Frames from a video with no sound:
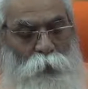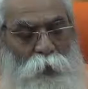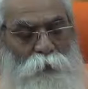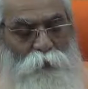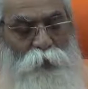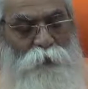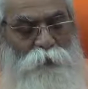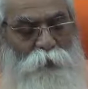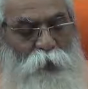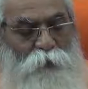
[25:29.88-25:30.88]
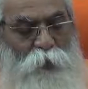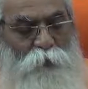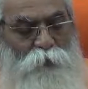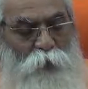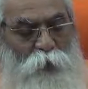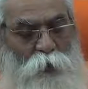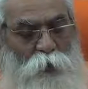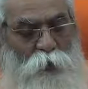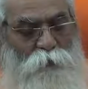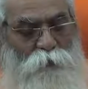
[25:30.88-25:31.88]
and these 10 sensory
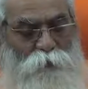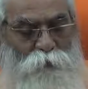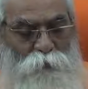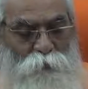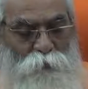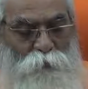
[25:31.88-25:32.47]
organs,